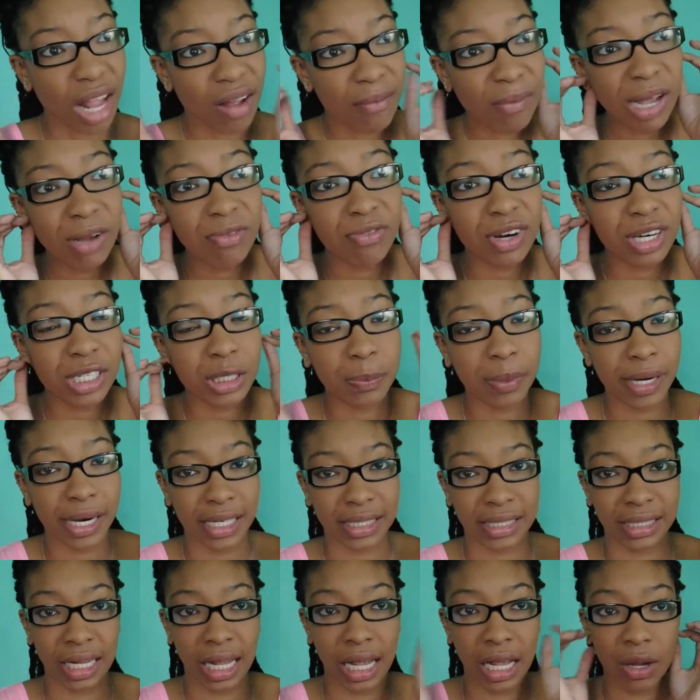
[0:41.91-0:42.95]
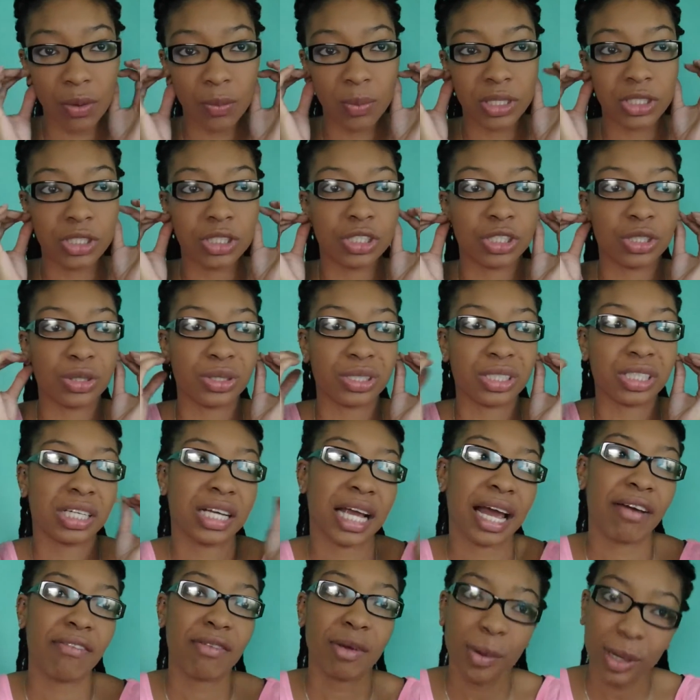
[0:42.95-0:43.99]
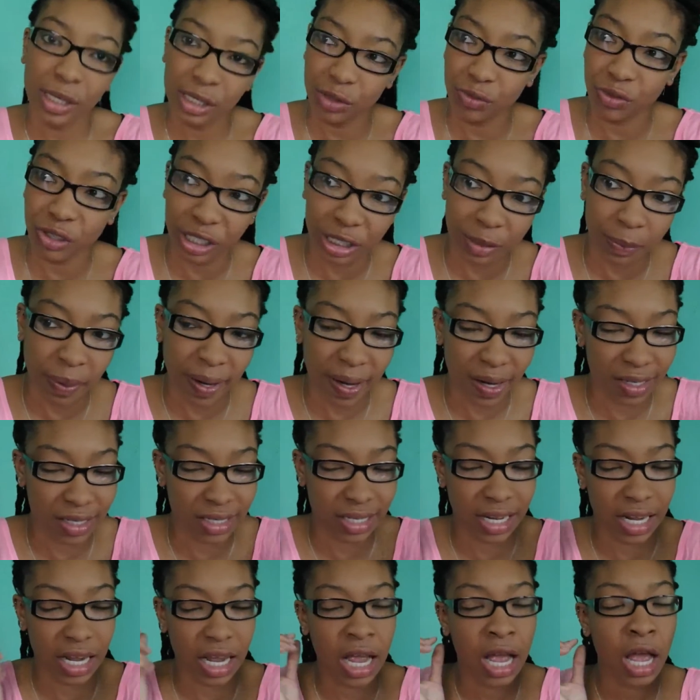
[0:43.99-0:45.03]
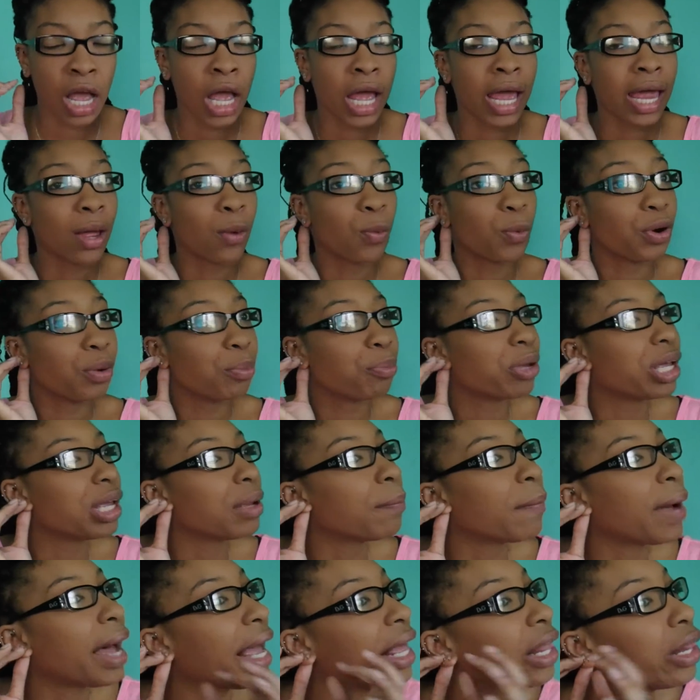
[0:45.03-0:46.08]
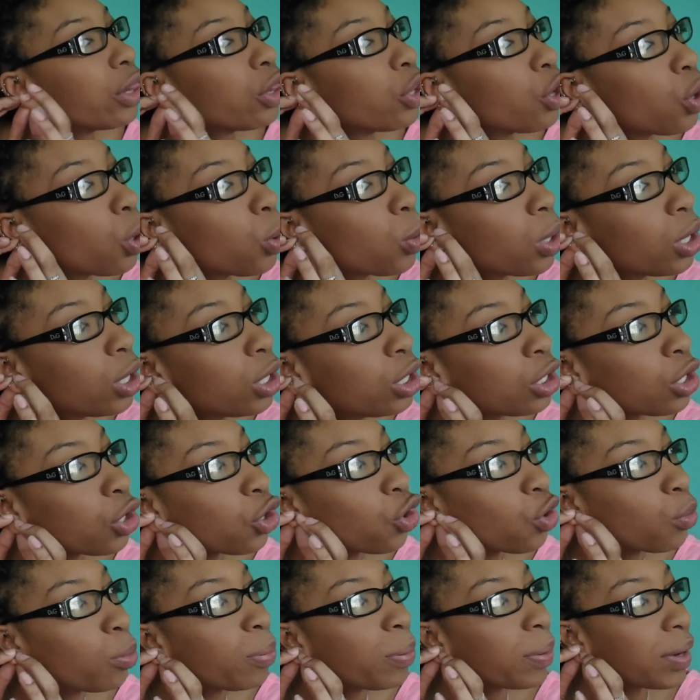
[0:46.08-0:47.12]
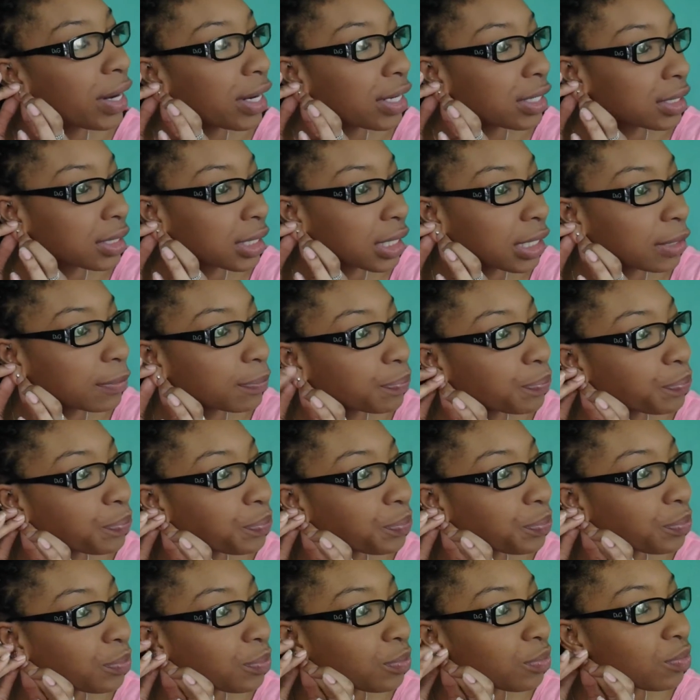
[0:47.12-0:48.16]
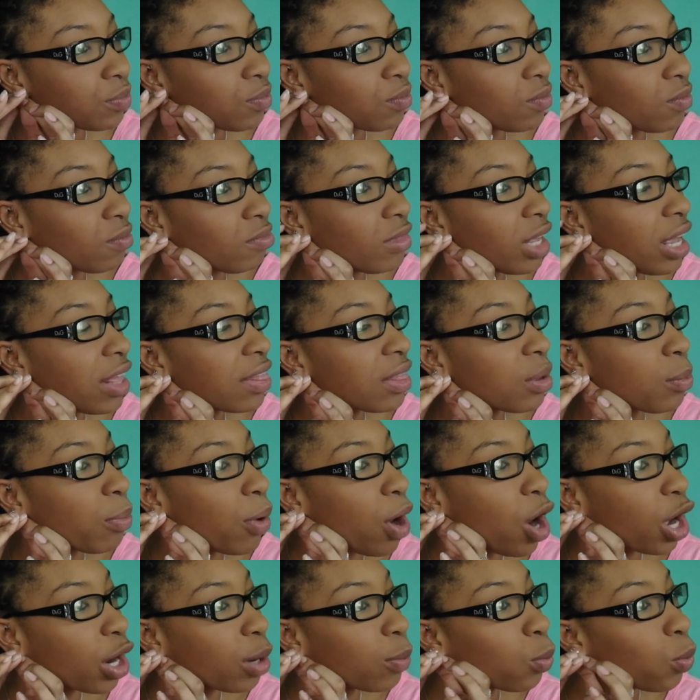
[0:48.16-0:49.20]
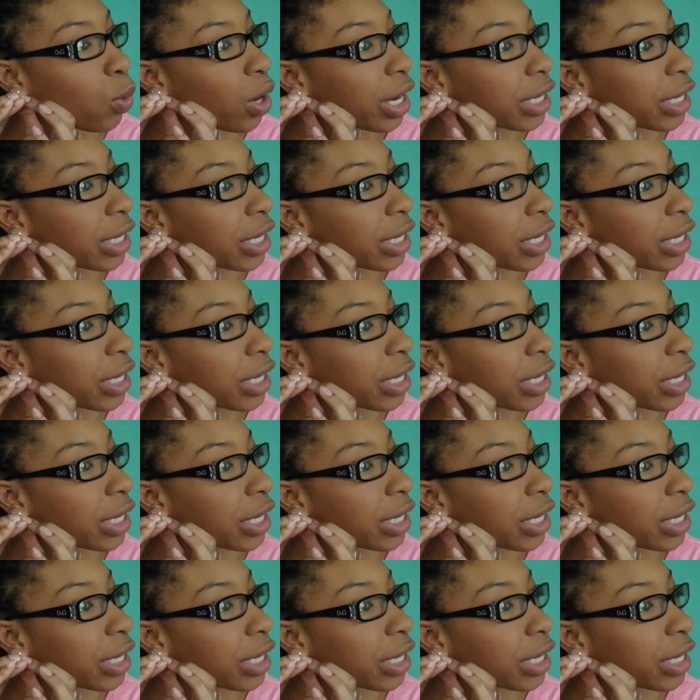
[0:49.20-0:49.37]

my first piercing, which is usually everyone's first piercing, will be my lower lobe piercing. The bottom